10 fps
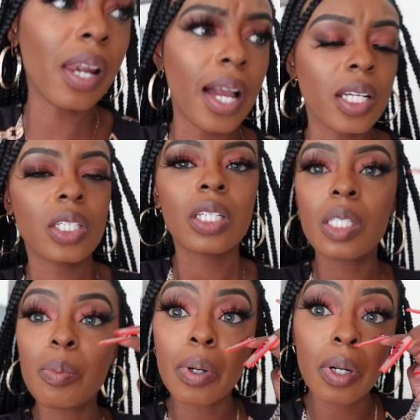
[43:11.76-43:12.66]

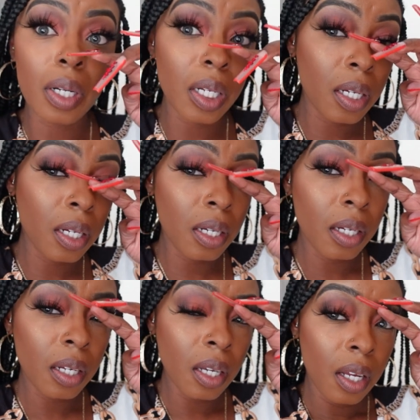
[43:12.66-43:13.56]
lashes, but
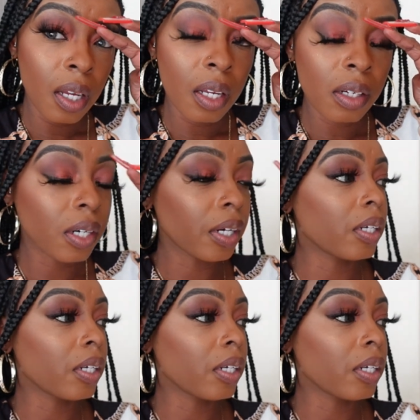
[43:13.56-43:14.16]
they're